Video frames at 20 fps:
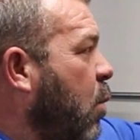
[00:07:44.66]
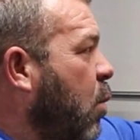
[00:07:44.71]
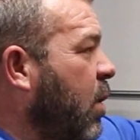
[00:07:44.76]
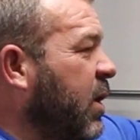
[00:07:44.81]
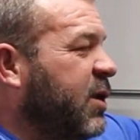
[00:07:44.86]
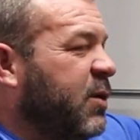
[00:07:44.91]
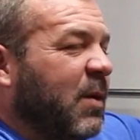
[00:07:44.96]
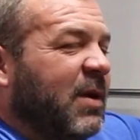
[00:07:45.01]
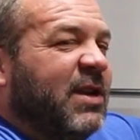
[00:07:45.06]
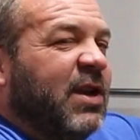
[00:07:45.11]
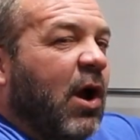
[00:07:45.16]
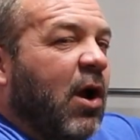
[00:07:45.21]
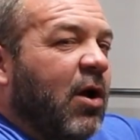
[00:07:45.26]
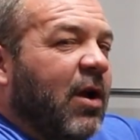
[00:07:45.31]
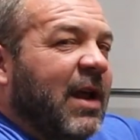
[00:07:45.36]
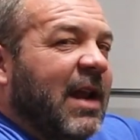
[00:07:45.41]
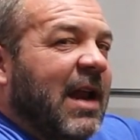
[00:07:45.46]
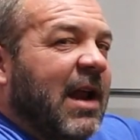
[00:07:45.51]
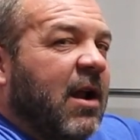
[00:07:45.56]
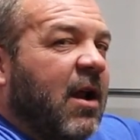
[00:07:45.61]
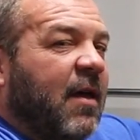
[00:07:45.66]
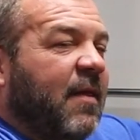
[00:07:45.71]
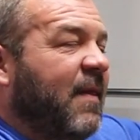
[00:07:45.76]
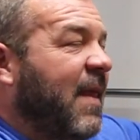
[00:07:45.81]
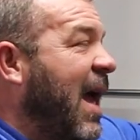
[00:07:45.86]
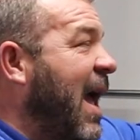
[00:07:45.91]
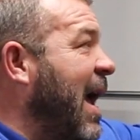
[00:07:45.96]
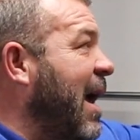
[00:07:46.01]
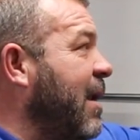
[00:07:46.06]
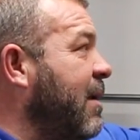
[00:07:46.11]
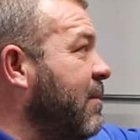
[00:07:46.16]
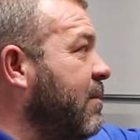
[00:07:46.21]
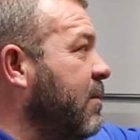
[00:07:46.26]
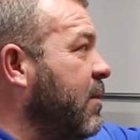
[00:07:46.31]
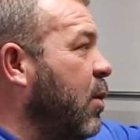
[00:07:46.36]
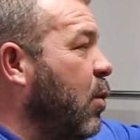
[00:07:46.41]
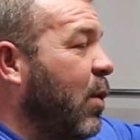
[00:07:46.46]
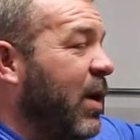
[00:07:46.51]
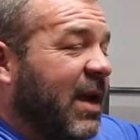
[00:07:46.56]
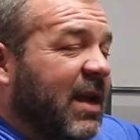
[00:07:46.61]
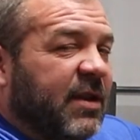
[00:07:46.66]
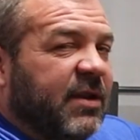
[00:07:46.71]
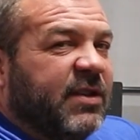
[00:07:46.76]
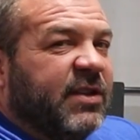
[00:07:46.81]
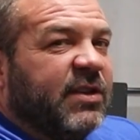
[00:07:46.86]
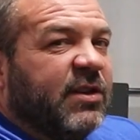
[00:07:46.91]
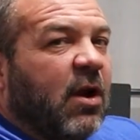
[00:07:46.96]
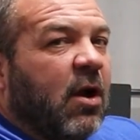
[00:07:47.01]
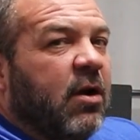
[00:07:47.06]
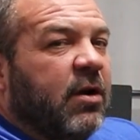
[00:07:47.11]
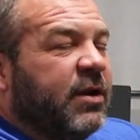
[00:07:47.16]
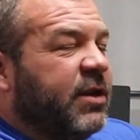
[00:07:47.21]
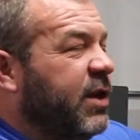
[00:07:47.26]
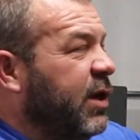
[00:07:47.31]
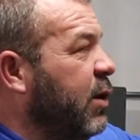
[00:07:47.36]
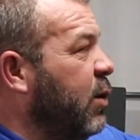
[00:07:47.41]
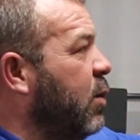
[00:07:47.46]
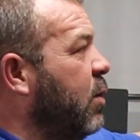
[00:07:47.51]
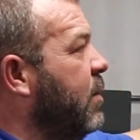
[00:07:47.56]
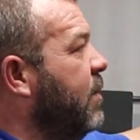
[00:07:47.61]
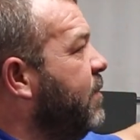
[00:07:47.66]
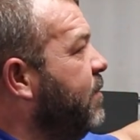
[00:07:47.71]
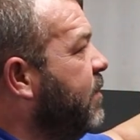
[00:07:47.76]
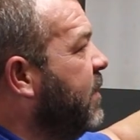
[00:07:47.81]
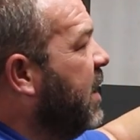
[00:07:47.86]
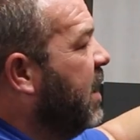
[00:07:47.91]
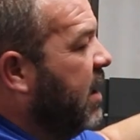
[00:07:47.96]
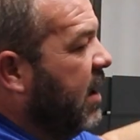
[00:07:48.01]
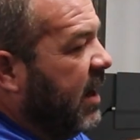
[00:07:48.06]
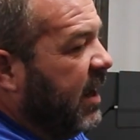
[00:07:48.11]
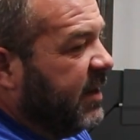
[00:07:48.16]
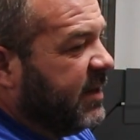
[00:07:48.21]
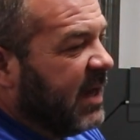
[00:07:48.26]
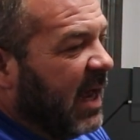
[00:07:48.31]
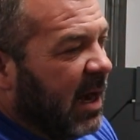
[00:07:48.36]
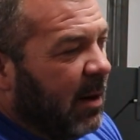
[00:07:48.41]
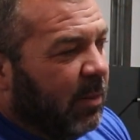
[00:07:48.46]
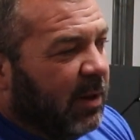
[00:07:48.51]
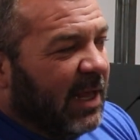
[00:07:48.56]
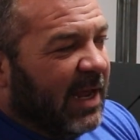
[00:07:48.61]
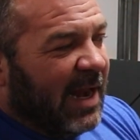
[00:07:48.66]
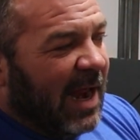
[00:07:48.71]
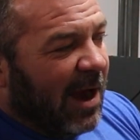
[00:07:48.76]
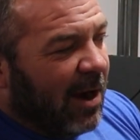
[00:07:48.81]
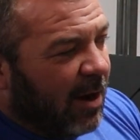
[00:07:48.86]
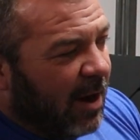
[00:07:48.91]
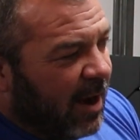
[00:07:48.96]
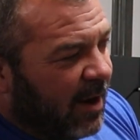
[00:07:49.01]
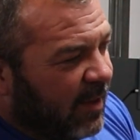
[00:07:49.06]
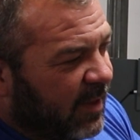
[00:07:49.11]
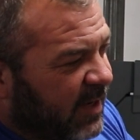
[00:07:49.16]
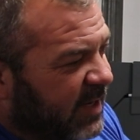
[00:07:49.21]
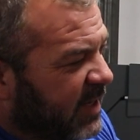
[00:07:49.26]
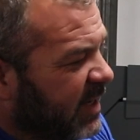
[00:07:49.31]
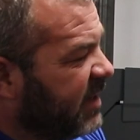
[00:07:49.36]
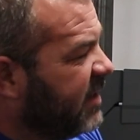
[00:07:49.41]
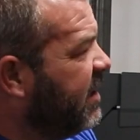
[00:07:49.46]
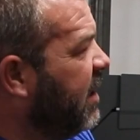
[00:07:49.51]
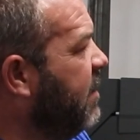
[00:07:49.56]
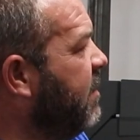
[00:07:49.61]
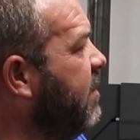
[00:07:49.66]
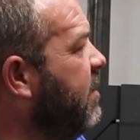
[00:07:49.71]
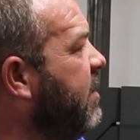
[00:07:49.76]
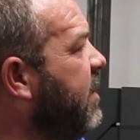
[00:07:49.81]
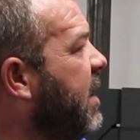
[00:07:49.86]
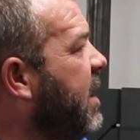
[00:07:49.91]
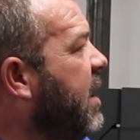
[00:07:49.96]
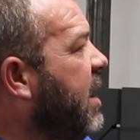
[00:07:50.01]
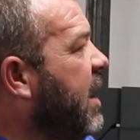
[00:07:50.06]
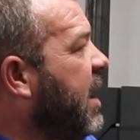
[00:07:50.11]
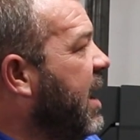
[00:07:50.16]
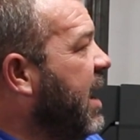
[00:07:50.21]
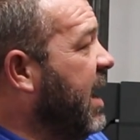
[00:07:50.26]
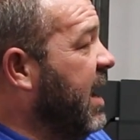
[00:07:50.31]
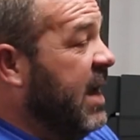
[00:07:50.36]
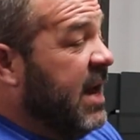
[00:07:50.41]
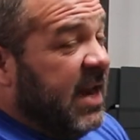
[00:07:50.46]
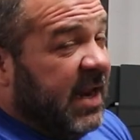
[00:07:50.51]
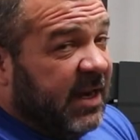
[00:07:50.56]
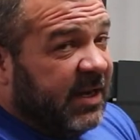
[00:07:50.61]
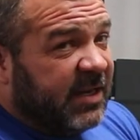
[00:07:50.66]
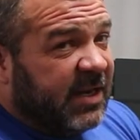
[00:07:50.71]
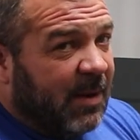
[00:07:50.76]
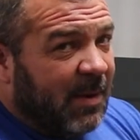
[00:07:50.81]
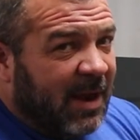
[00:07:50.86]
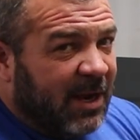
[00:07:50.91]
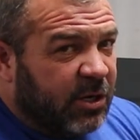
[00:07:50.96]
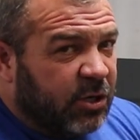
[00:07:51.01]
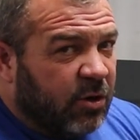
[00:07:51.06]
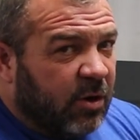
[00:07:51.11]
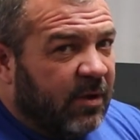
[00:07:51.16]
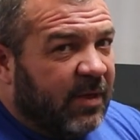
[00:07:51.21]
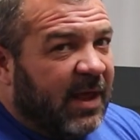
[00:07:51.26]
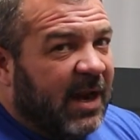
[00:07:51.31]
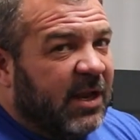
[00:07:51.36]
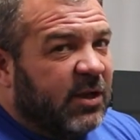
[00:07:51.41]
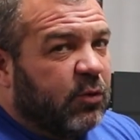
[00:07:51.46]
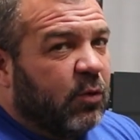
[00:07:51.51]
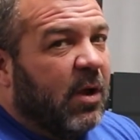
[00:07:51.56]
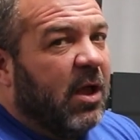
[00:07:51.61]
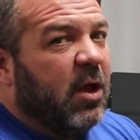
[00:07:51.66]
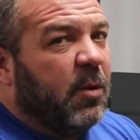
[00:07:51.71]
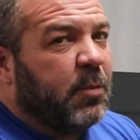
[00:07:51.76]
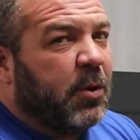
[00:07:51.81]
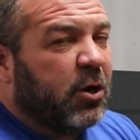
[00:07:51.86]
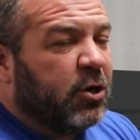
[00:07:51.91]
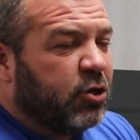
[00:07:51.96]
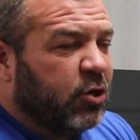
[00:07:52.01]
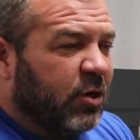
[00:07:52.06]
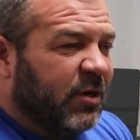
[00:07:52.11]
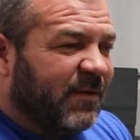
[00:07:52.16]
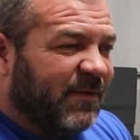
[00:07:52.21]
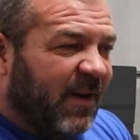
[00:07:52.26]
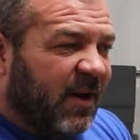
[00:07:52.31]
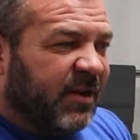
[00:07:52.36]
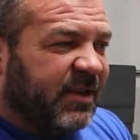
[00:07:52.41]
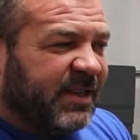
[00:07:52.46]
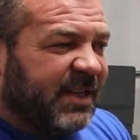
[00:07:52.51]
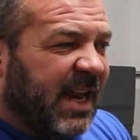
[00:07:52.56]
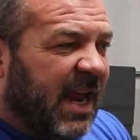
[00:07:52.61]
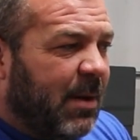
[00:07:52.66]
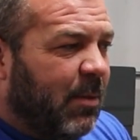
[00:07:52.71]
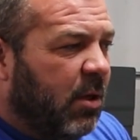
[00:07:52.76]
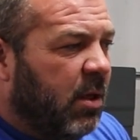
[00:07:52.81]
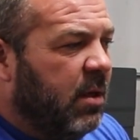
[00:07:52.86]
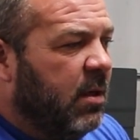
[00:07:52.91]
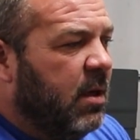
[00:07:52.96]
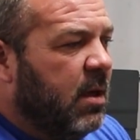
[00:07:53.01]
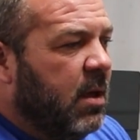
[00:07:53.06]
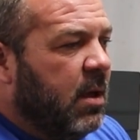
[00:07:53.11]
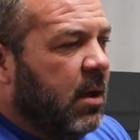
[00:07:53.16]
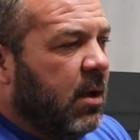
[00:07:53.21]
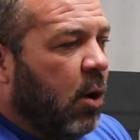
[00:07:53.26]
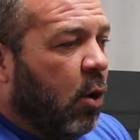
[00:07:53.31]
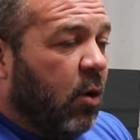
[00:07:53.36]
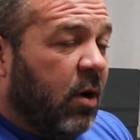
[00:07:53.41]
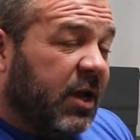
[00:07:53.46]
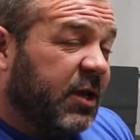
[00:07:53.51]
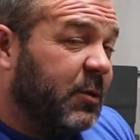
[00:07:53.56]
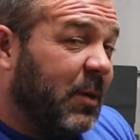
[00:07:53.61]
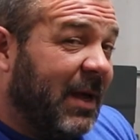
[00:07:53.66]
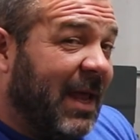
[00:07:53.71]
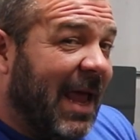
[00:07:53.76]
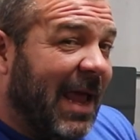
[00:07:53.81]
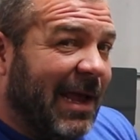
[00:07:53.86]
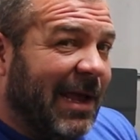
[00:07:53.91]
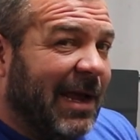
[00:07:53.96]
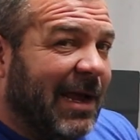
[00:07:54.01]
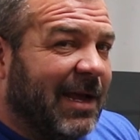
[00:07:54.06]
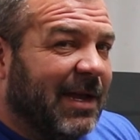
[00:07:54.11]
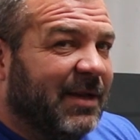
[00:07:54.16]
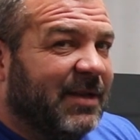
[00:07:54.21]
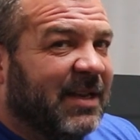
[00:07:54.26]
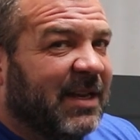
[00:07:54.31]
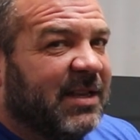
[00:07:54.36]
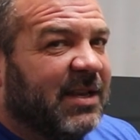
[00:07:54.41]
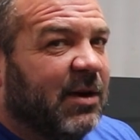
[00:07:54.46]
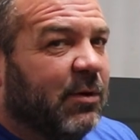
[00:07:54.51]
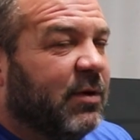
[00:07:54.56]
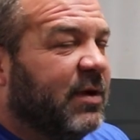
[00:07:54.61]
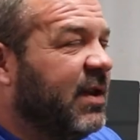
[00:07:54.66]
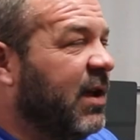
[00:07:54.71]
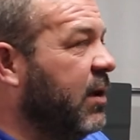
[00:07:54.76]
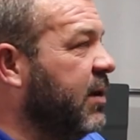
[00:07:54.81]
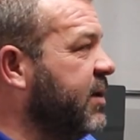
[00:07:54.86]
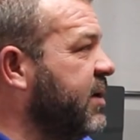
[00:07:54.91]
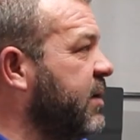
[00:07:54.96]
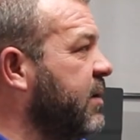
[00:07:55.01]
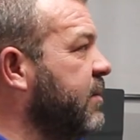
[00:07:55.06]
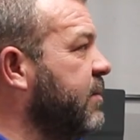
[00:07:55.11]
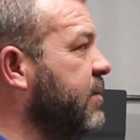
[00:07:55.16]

Once we target in on that, we can start to, it's gotta bleed air out of the system. It needs to make sure that its rail pressure is very stable, or else we can't get consistent results.